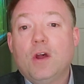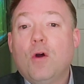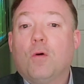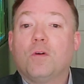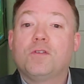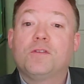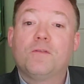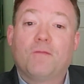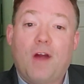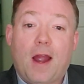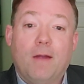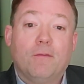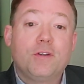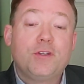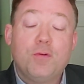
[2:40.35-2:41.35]
or
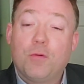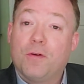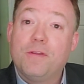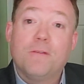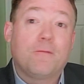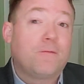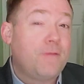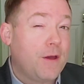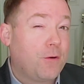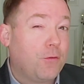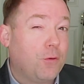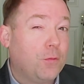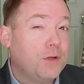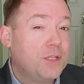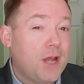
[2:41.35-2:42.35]
survivors who are in the federal
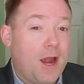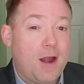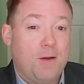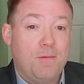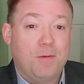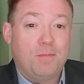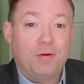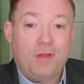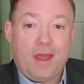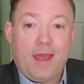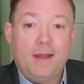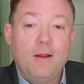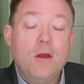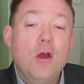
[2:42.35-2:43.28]
retirement plan,